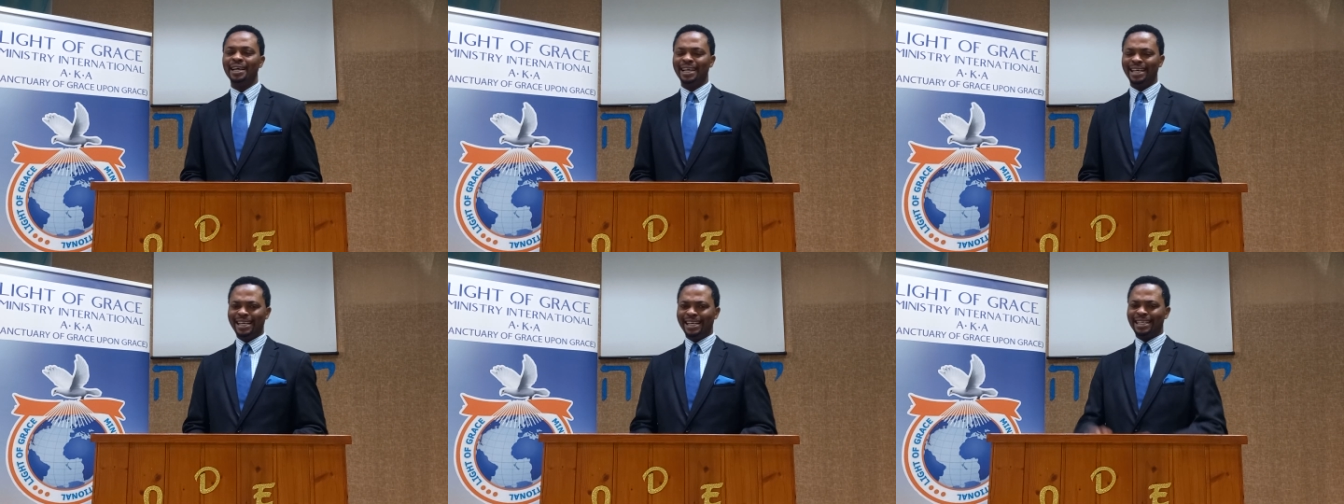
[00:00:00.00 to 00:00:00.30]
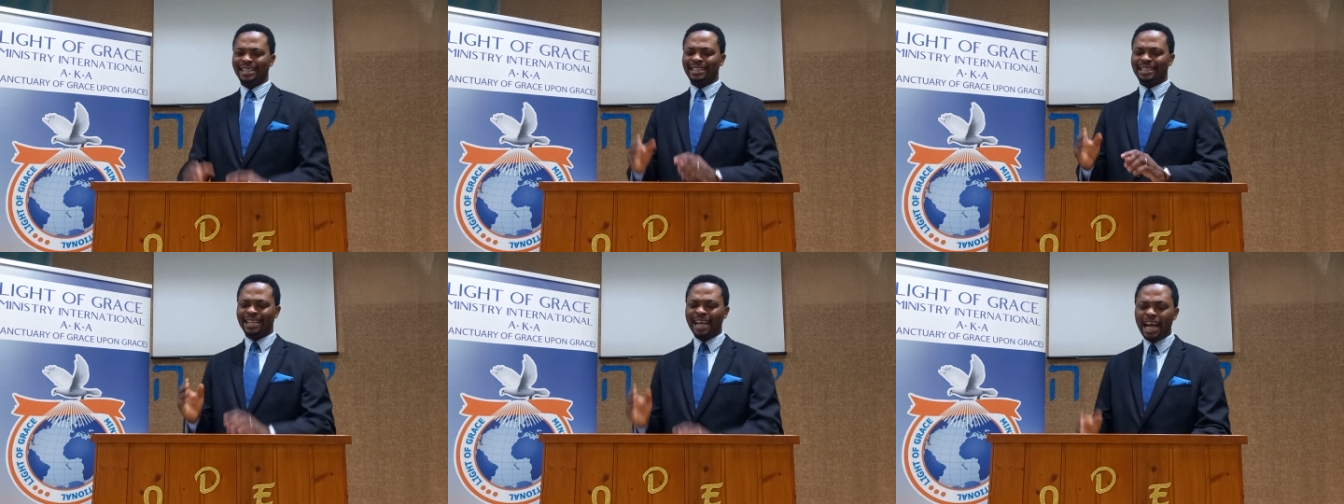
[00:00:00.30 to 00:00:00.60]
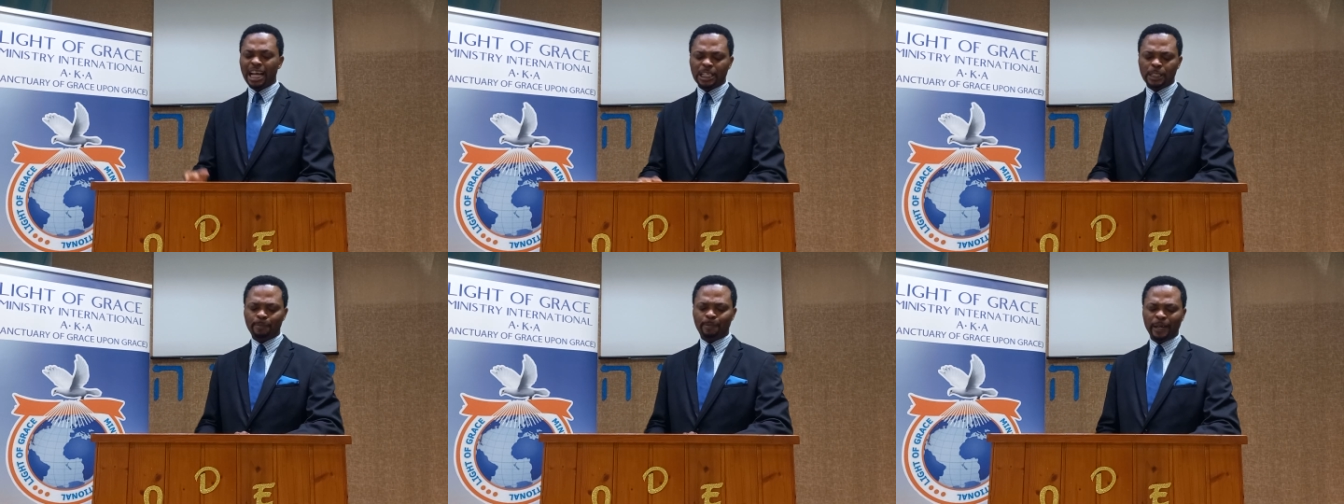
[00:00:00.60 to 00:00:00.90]
It
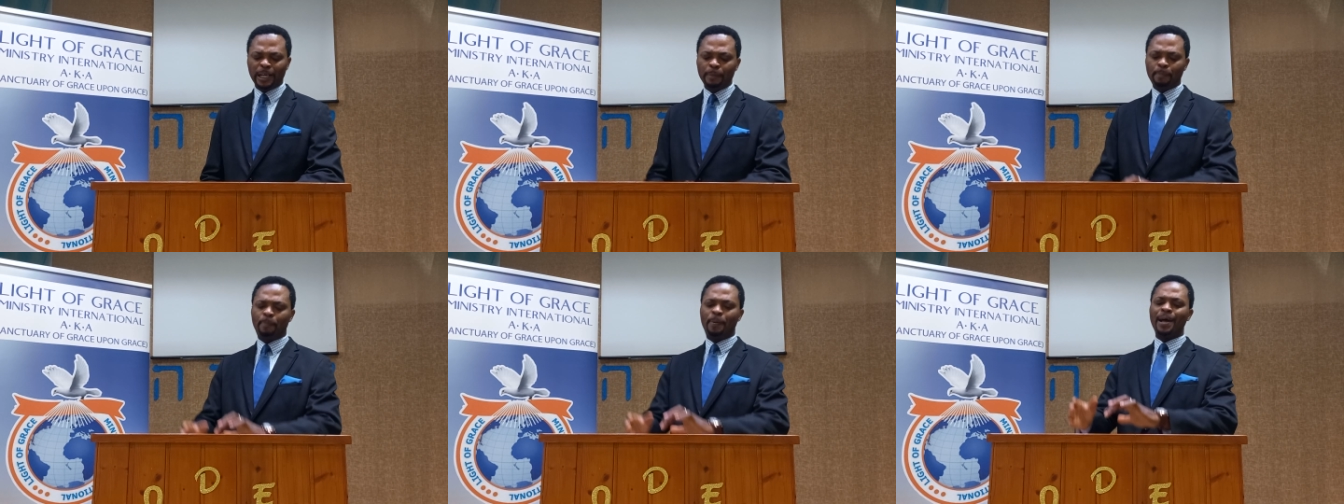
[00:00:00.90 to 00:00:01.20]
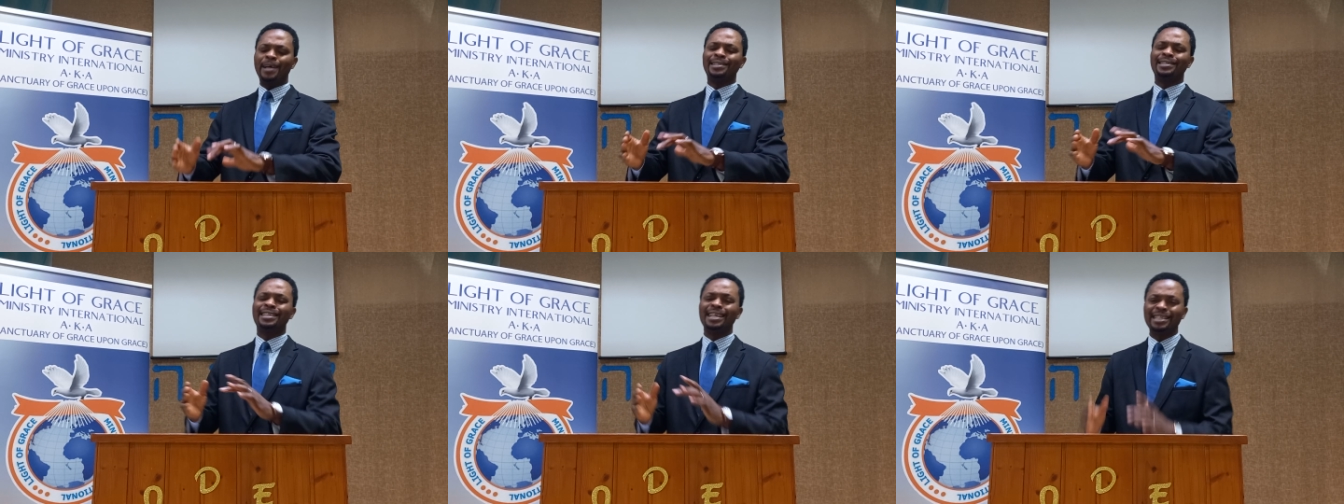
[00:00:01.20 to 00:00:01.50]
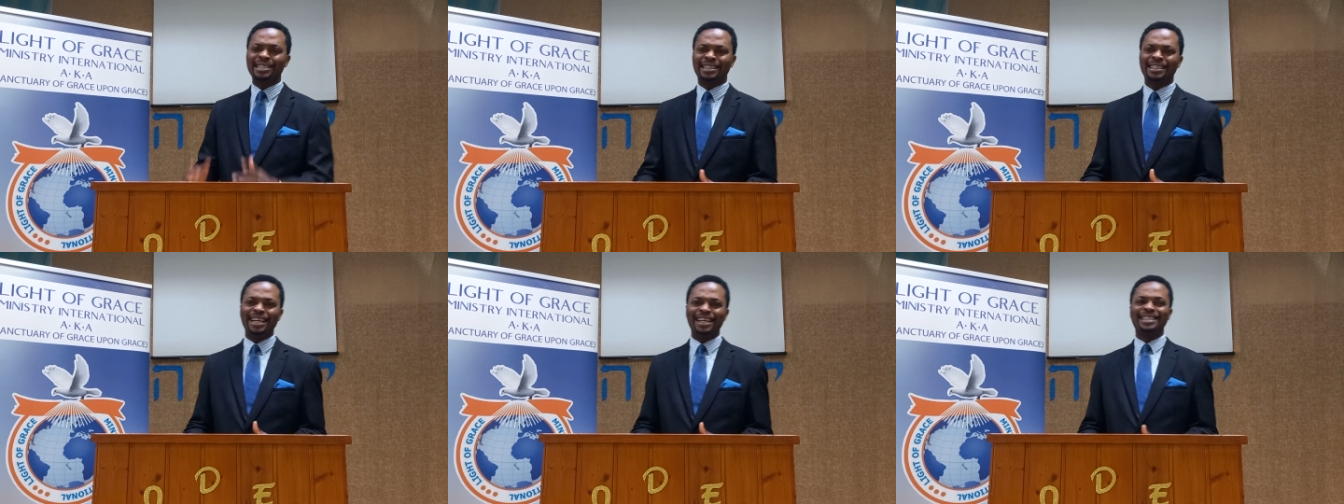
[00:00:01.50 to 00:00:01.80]
takes being
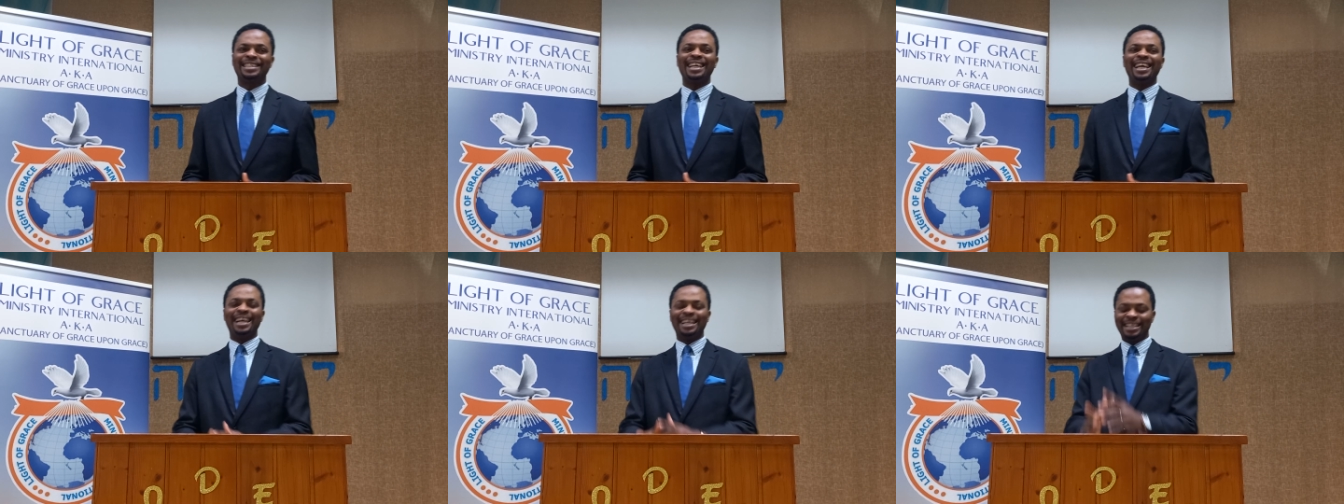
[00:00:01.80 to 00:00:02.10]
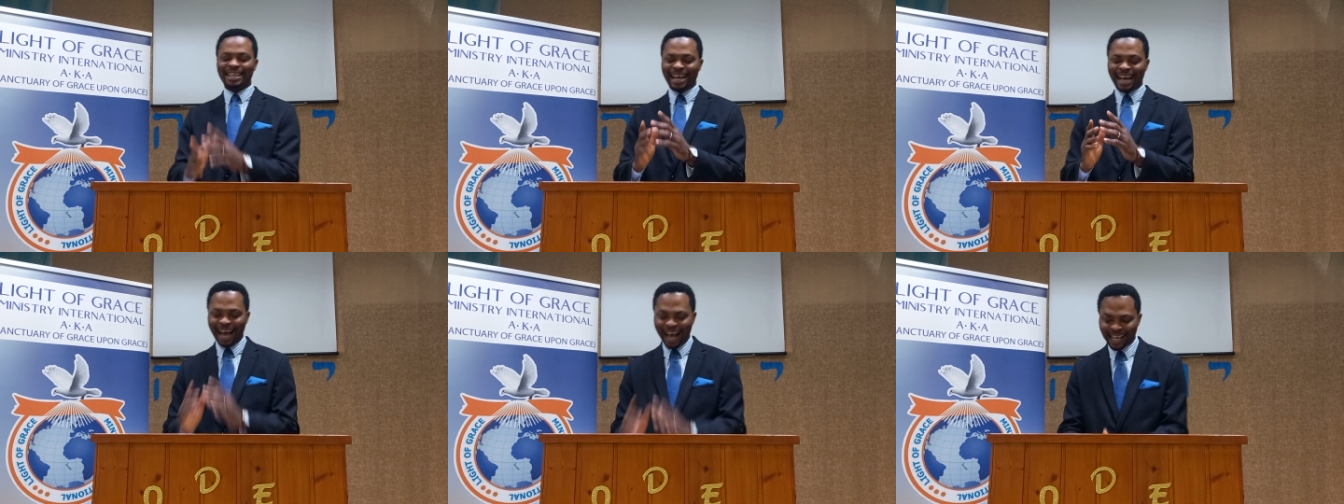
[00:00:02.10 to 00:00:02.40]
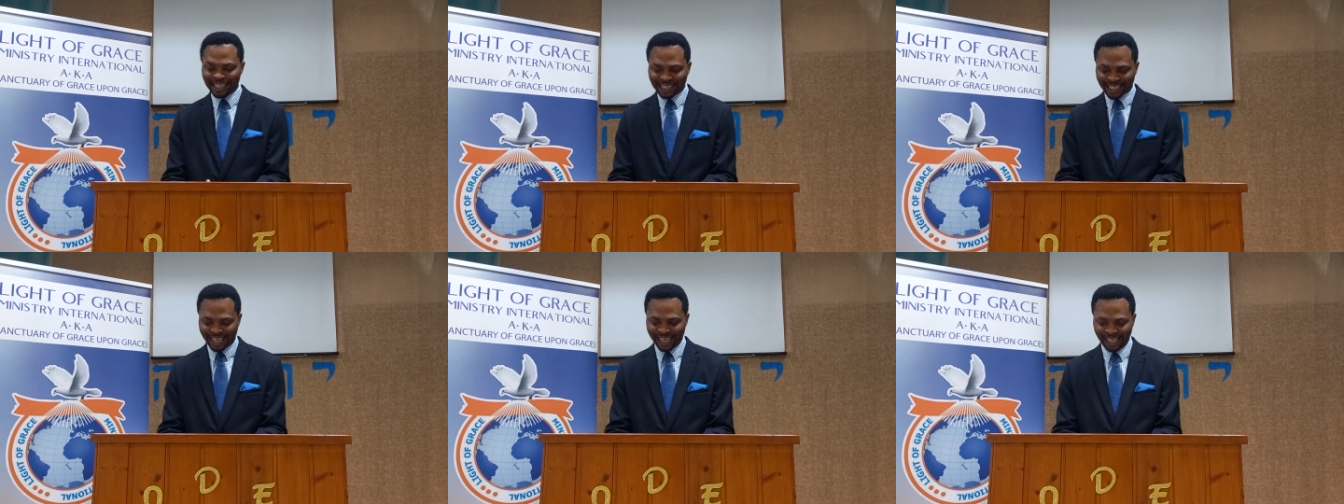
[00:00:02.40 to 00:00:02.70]
persistent in
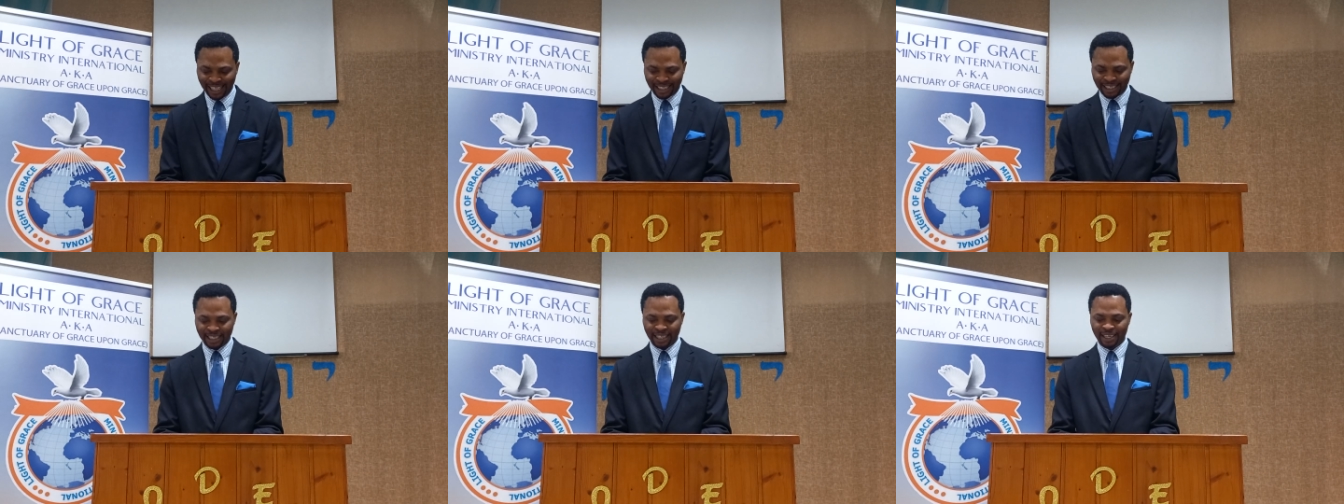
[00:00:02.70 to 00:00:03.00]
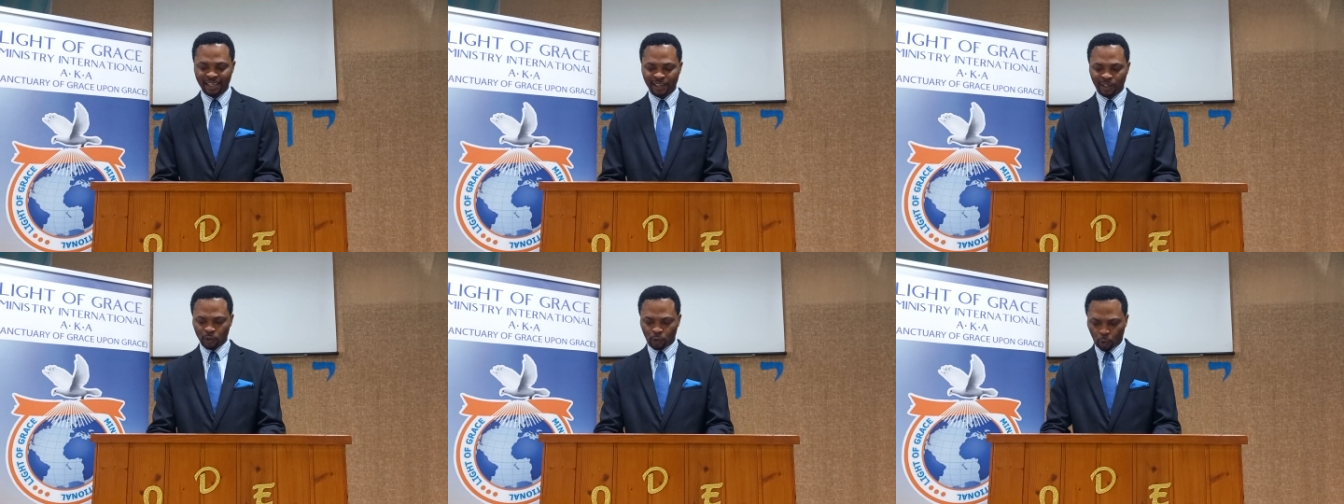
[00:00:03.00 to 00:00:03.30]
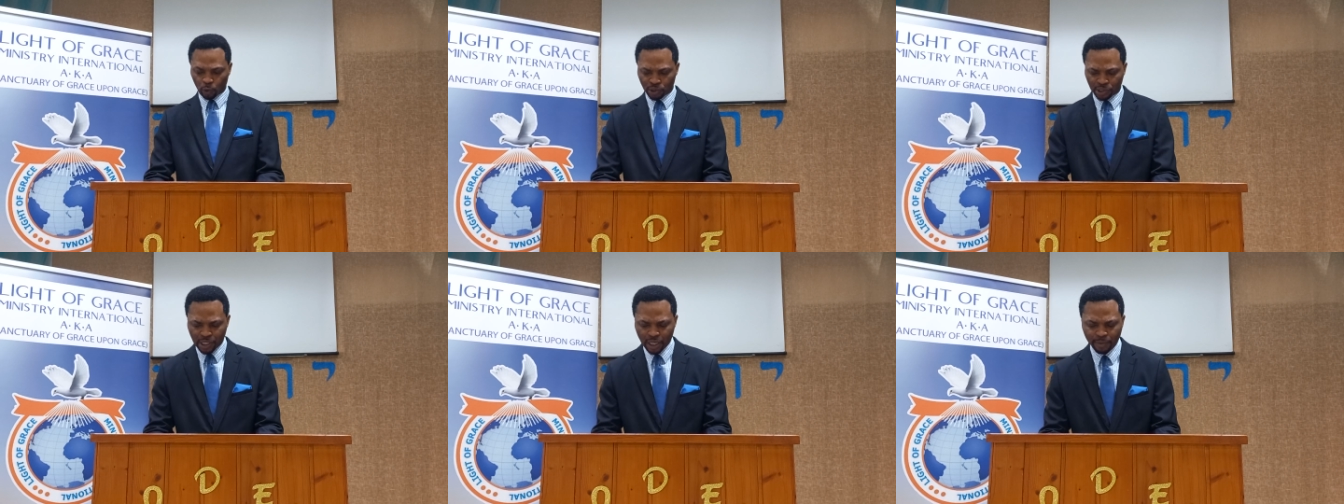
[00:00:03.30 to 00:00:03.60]
asking
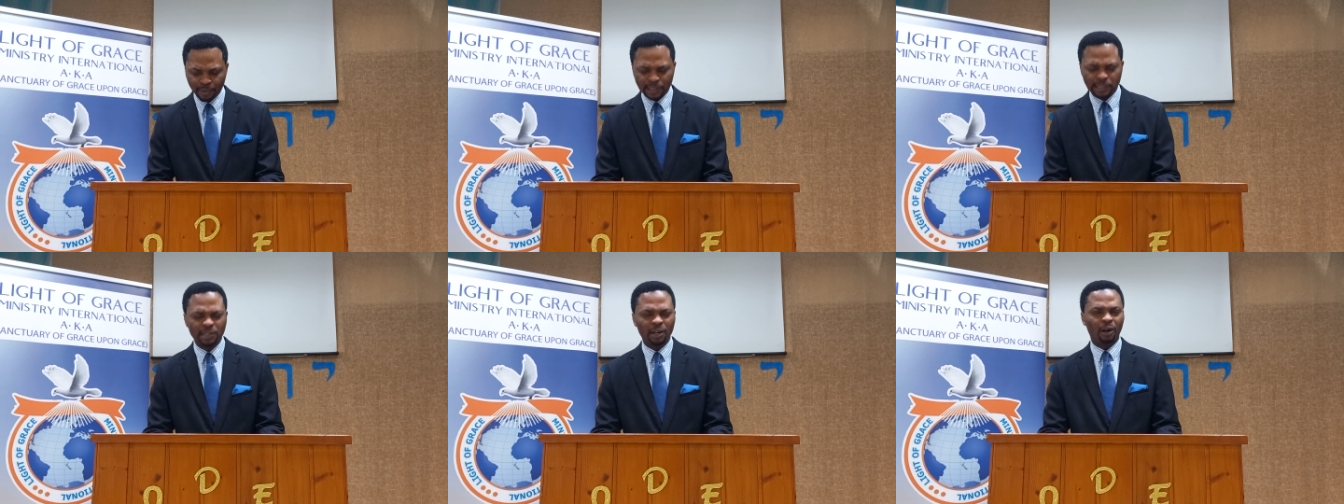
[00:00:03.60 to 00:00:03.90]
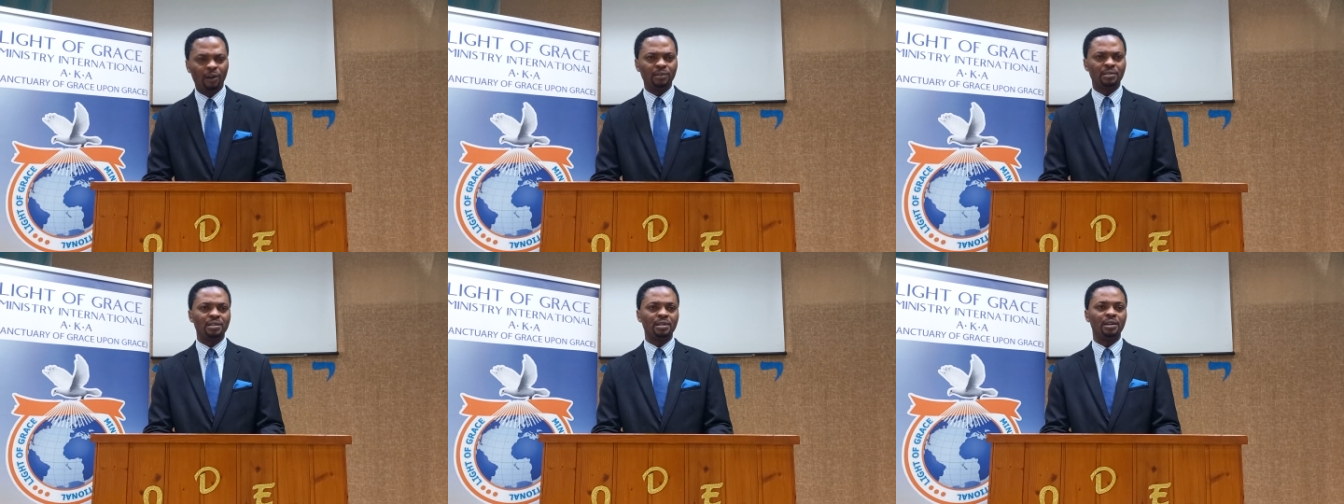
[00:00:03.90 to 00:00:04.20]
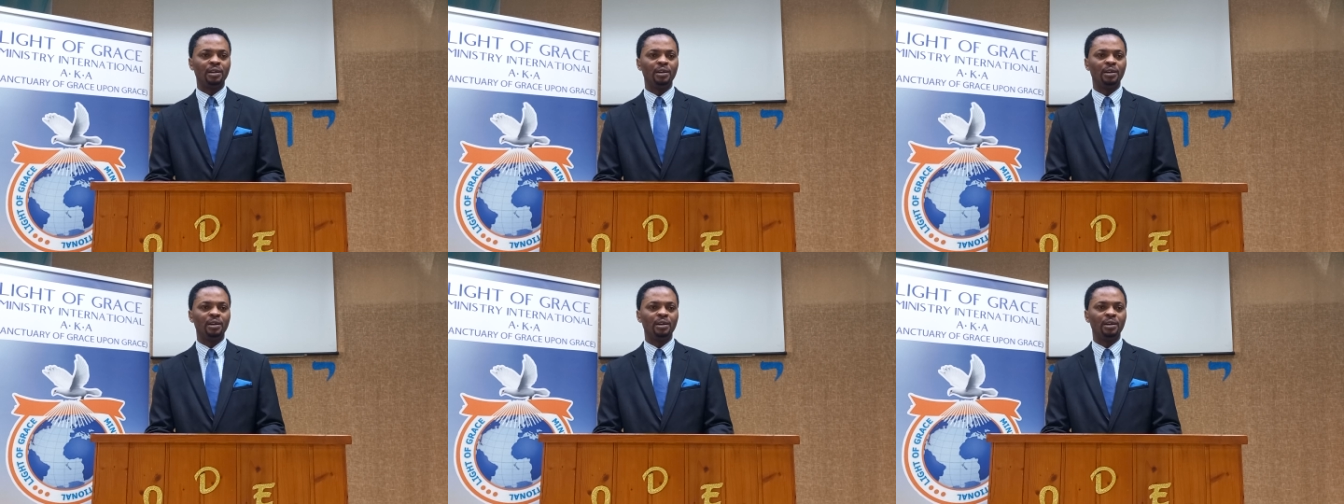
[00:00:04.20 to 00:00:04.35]
to see results.